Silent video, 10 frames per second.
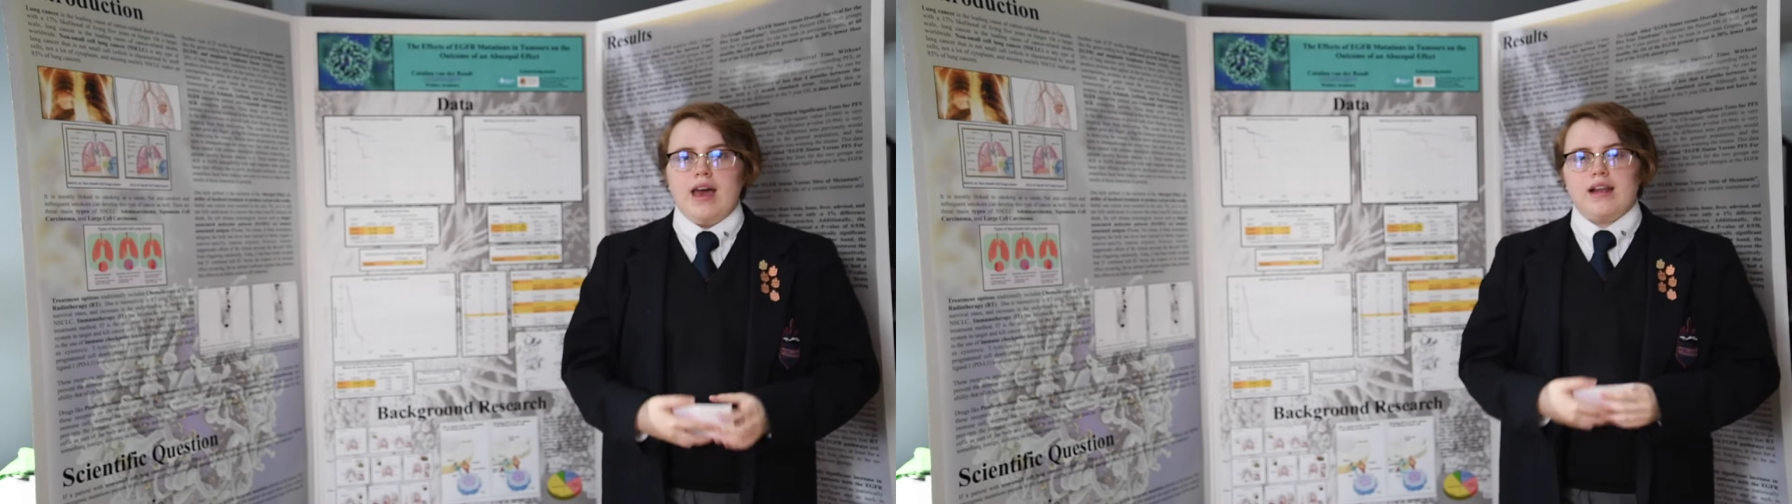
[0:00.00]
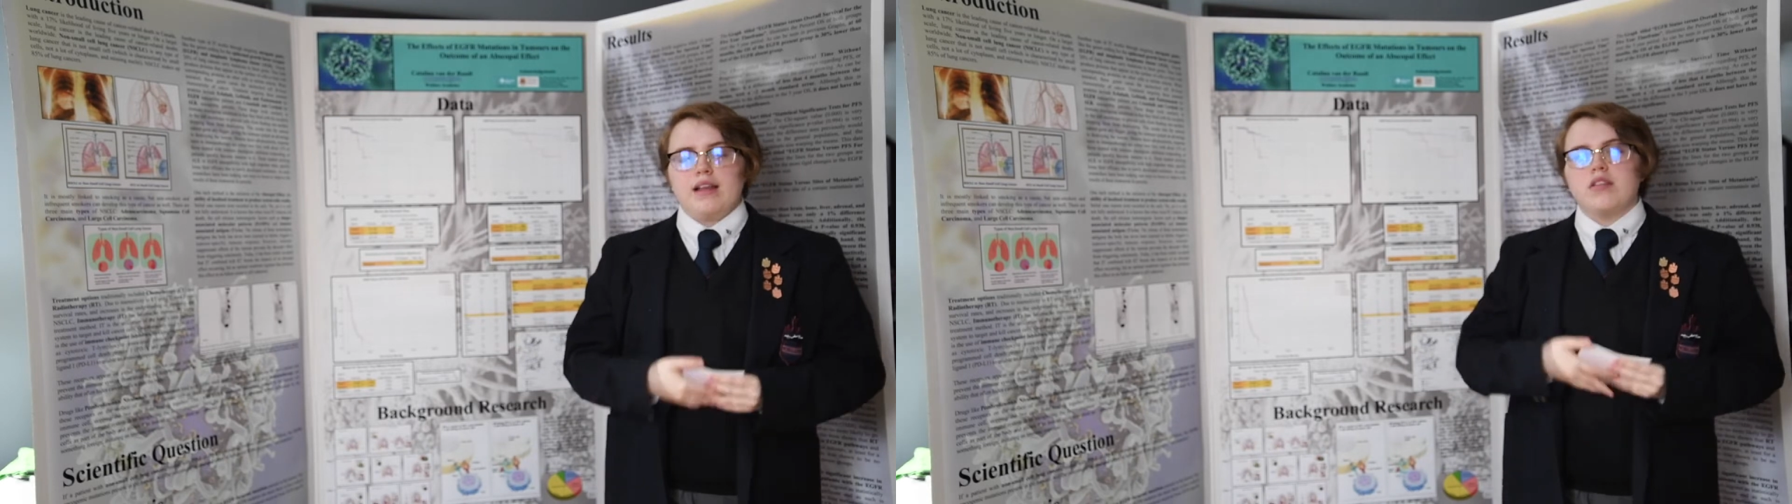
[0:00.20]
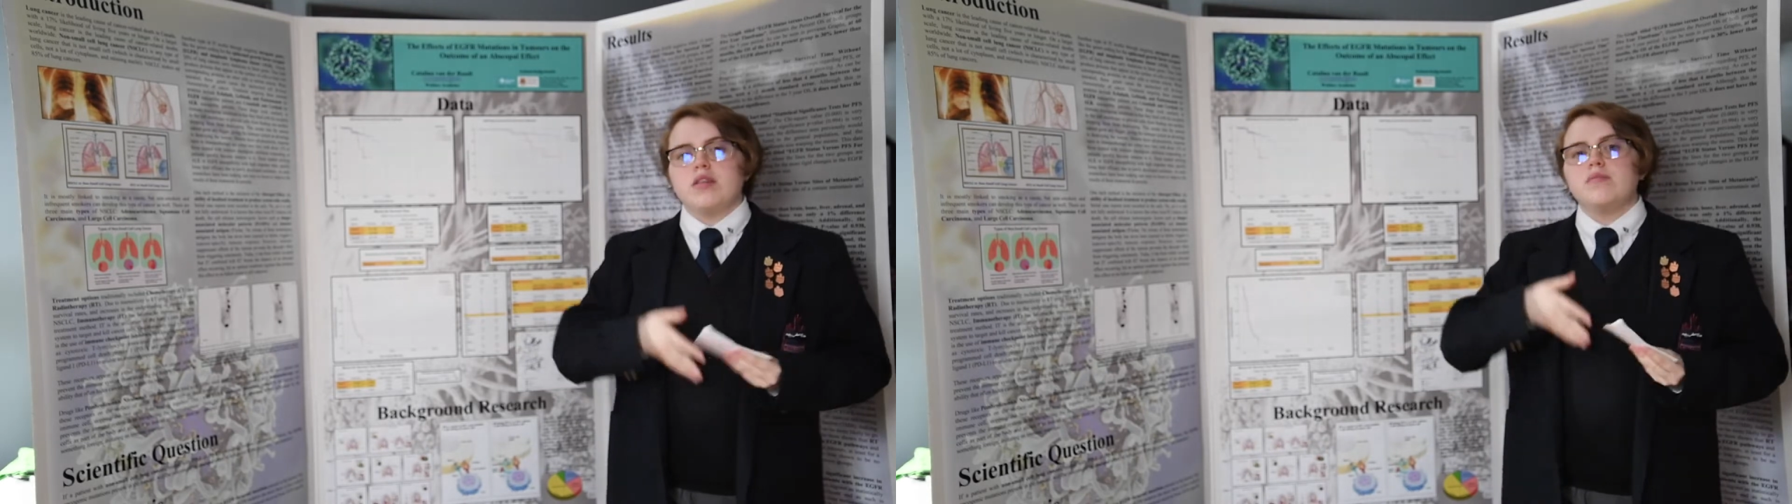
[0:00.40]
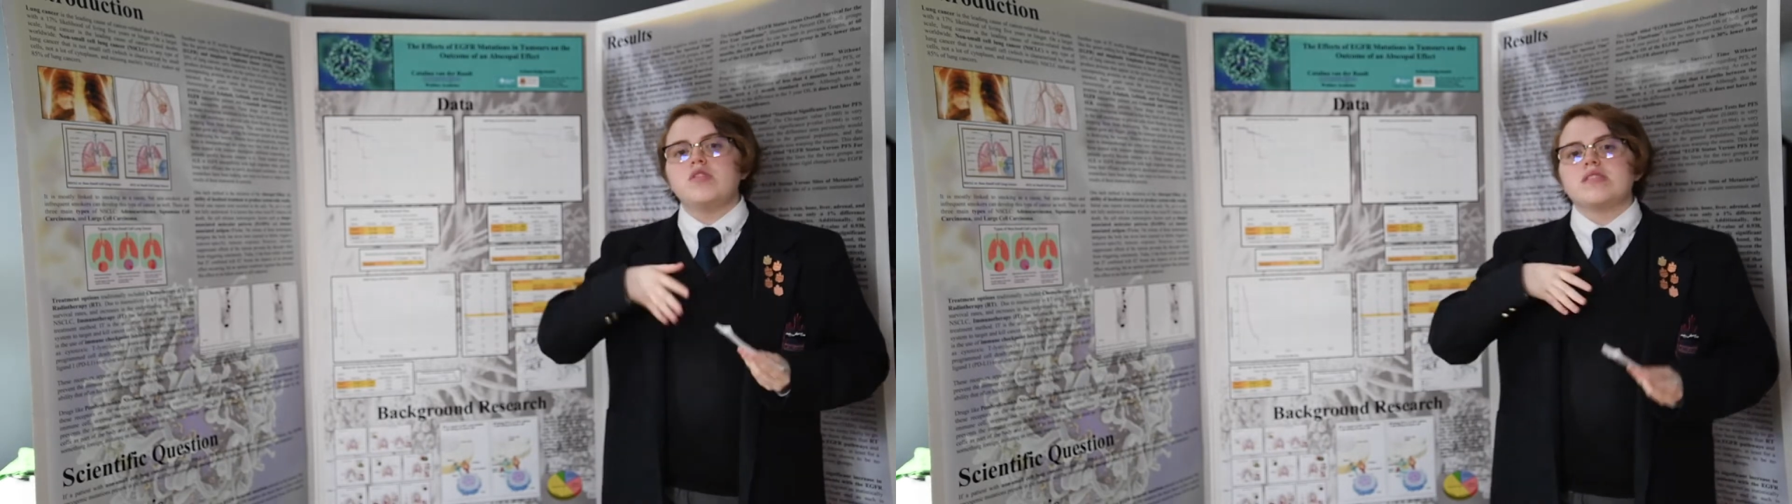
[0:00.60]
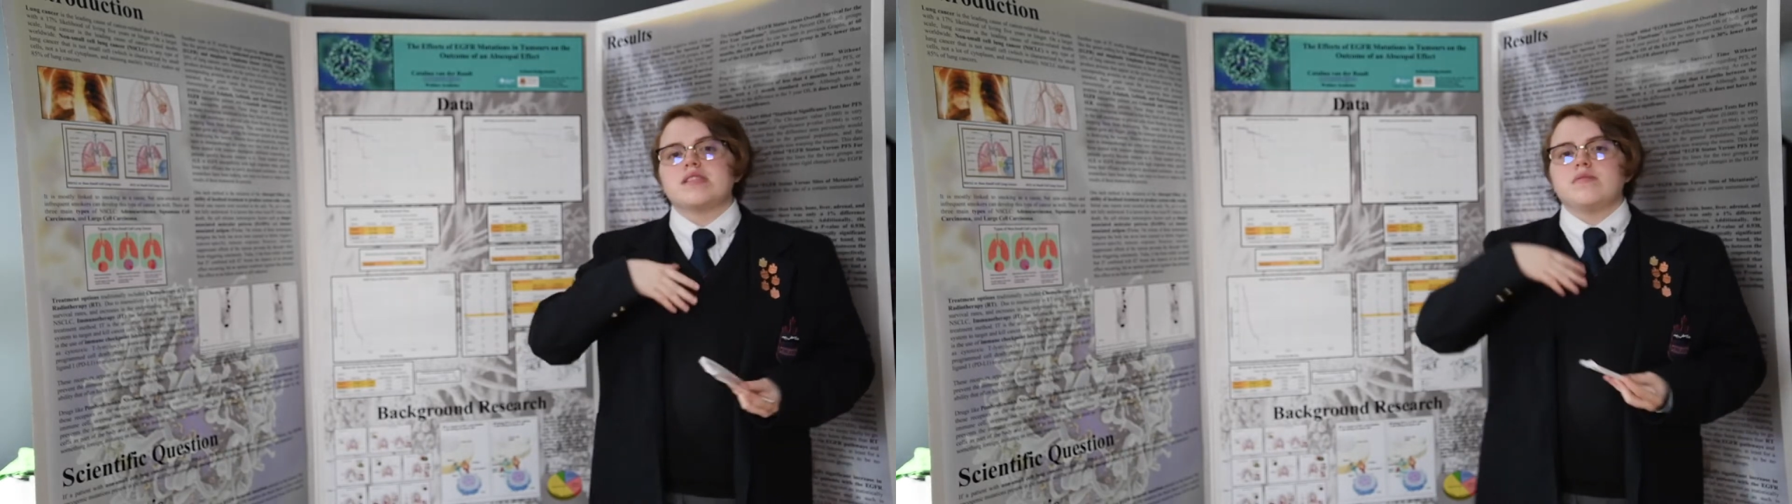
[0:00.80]
allow the
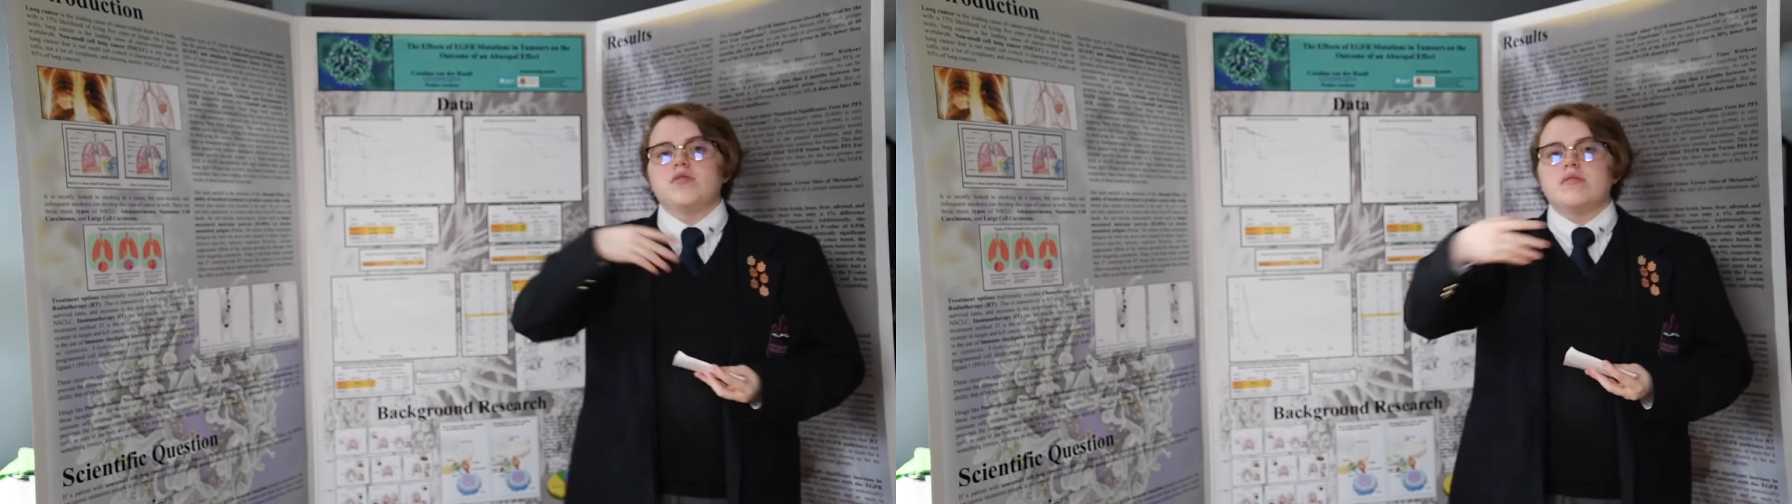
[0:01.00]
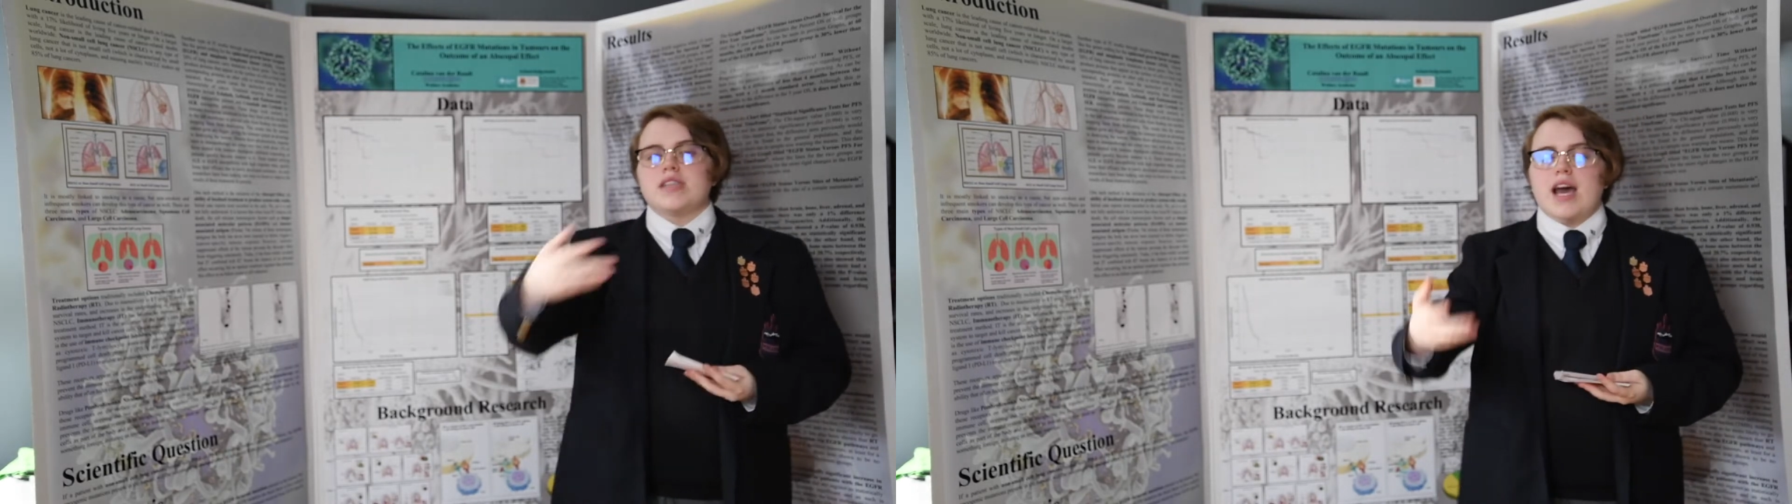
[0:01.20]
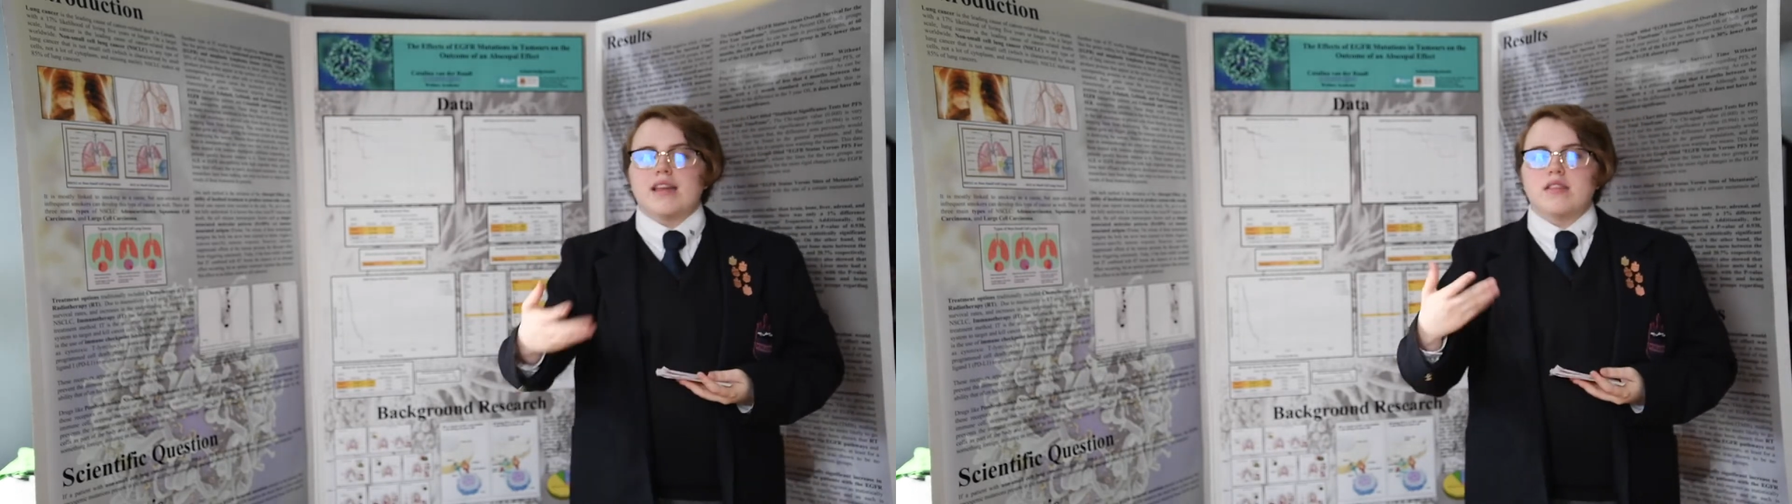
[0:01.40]
immune system to attack